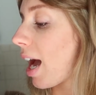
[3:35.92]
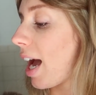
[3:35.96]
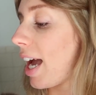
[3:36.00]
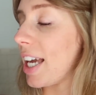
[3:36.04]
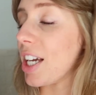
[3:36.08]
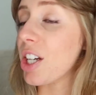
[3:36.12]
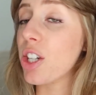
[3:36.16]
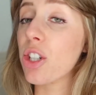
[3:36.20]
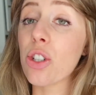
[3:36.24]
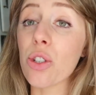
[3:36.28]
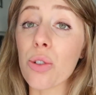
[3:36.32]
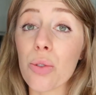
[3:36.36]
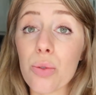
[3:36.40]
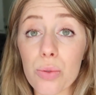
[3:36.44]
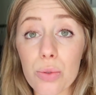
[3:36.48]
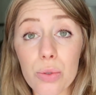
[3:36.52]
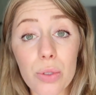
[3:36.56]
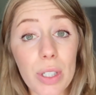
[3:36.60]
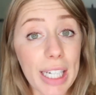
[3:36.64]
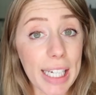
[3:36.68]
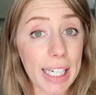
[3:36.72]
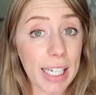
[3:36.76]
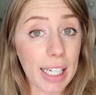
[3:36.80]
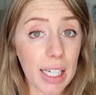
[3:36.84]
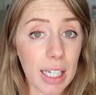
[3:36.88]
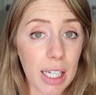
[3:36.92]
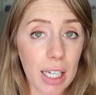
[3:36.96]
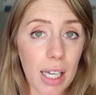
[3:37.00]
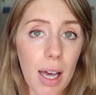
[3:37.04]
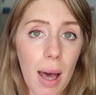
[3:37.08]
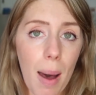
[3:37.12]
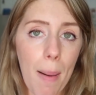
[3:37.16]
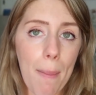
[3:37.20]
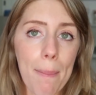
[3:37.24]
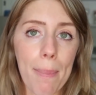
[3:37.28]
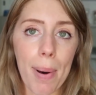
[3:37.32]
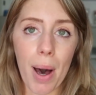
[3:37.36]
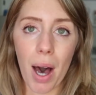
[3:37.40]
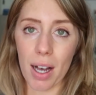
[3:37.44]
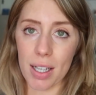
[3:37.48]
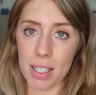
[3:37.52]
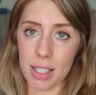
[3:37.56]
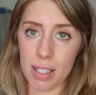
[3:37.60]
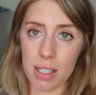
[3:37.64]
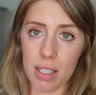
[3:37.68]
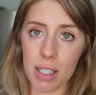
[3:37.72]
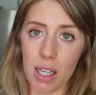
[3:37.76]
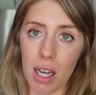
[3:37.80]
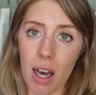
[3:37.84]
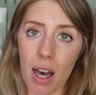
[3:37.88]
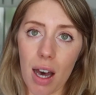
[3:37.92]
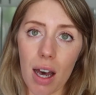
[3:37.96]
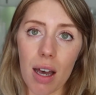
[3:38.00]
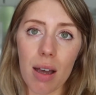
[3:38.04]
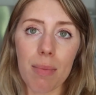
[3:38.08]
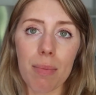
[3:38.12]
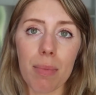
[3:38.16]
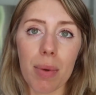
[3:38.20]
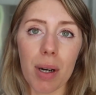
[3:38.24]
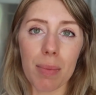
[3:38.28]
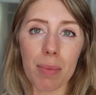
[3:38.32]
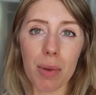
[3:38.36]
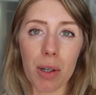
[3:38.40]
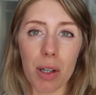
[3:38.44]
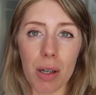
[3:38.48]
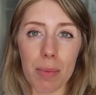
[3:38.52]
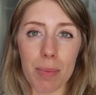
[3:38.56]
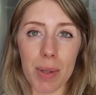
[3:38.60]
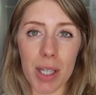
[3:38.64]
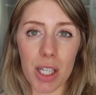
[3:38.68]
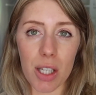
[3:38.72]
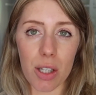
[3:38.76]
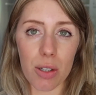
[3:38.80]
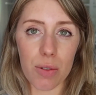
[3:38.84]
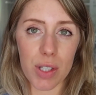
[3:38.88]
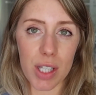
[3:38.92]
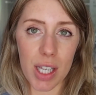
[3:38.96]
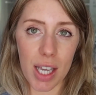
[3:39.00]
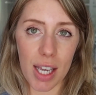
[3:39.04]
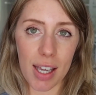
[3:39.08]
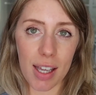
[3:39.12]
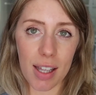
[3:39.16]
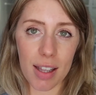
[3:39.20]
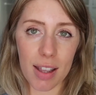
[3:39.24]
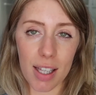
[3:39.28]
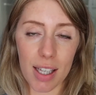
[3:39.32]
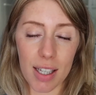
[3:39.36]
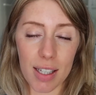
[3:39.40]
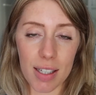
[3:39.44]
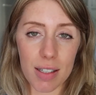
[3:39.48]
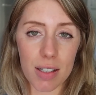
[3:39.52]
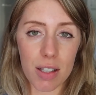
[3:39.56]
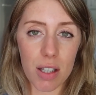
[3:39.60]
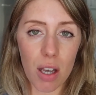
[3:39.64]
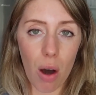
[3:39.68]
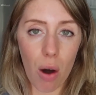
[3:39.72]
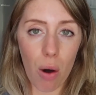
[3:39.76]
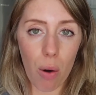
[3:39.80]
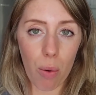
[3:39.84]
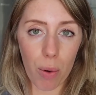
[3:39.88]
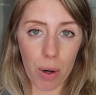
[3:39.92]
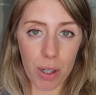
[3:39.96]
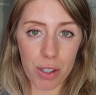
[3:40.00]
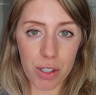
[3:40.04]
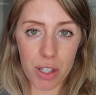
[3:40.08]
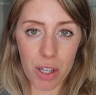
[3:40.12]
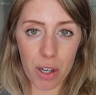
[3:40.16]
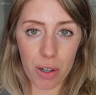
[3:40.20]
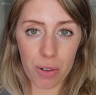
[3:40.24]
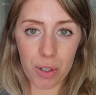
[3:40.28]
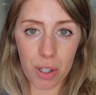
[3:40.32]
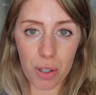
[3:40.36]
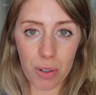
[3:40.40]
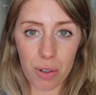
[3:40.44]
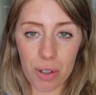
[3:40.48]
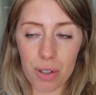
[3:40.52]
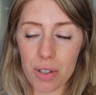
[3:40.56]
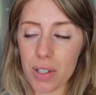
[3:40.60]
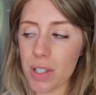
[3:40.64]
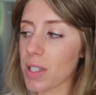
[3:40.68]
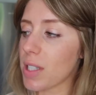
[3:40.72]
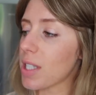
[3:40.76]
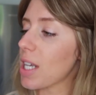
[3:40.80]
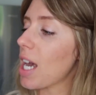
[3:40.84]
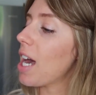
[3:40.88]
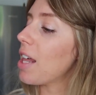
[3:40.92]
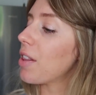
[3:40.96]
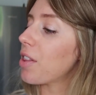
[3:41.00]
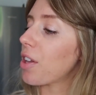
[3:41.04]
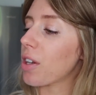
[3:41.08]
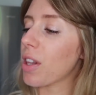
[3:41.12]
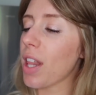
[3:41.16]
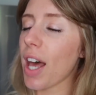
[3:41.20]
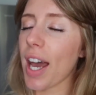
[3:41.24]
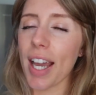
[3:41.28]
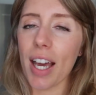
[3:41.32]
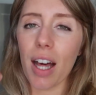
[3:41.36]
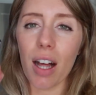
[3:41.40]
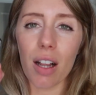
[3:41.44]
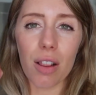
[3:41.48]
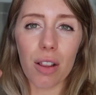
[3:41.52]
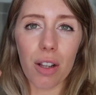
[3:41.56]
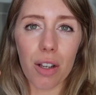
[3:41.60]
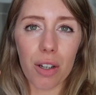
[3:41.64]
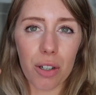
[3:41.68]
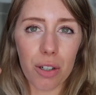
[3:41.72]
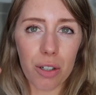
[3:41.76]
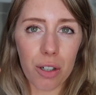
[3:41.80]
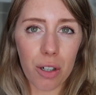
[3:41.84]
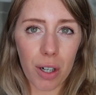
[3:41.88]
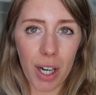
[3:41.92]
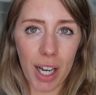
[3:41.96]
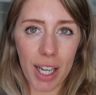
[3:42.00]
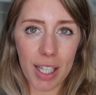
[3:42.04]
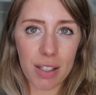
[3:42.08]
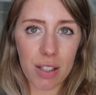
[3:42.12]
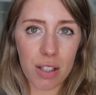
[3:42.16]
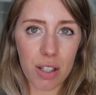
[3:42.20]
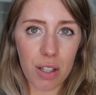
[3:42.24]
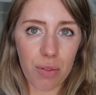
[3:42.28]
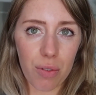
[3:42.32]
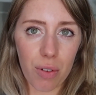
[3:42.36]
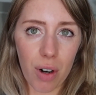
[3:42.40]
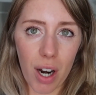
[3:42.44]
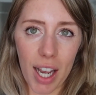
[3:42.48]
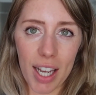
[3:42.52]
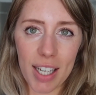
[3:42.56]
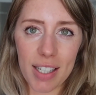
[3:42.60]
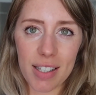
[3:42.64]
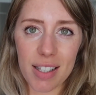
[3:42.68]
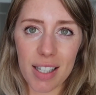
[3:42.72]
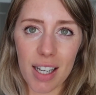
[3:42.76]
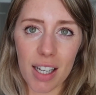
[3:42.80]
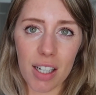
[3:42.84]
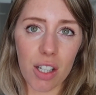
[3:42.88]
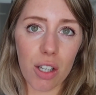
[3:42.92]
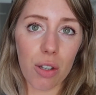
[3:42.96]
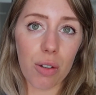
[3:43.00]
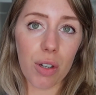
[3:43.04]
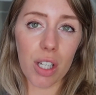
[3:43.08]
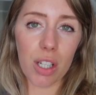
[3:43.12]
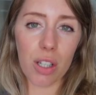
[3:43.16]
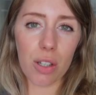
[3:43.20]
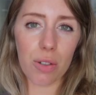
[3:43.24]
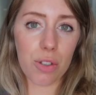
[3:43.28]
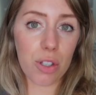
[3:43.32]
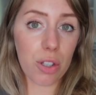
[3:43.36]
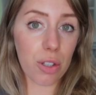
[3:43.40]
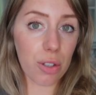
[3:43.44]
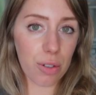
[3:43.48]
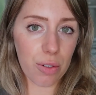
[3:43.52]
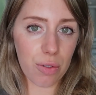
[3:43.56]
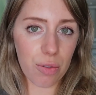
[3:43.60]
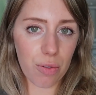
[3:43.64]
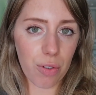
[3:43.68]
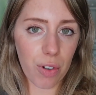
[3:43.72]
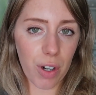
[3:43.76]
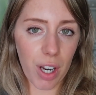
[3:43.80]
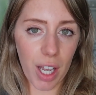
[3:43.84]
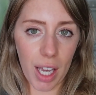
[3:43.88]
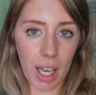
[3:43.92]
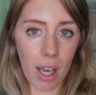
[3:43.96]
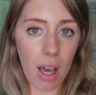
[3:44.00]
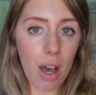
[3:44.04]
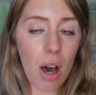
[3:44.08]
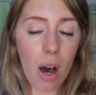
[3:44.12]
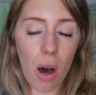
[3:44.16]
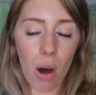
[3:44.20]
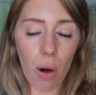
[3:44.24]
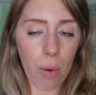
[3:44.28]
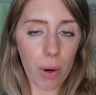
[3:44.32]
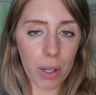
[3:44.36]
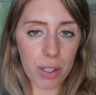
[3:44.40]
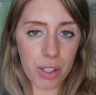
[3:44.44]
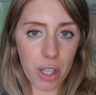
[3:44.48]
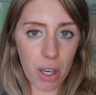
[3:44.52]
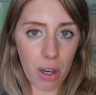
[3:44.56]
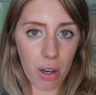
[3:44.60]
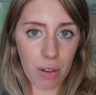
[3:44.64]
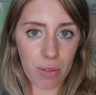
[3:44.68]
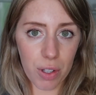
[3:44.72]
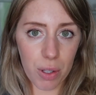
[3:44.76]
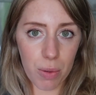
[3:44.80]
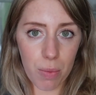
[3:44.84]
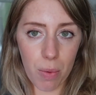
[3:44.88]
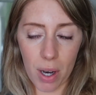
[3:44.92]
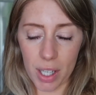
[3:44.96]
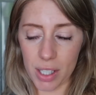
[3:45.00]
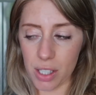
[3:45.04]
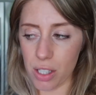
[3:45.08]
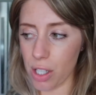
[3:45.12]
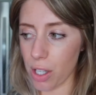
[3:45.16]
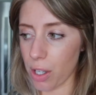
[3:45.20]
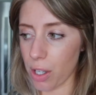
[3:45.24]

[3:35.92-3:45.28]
a Greek pasta, but I'm gonna be using these orzo noodles. They're like little grains of rice and you can use gluten-free orzo if you want